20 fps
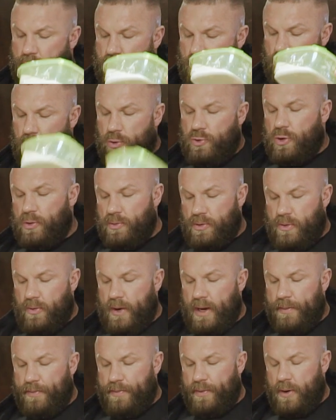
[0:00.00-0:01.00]
2 scoops of
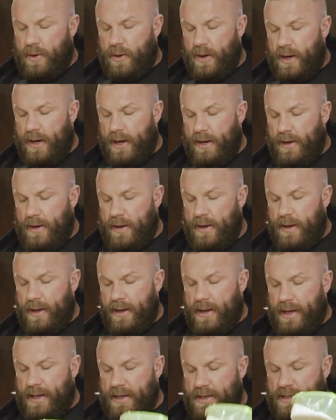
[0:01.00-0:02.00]
whey protein,
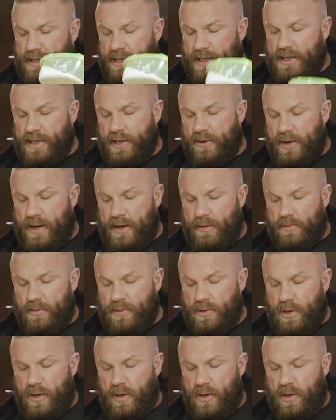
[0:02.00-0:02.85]
and 60 grams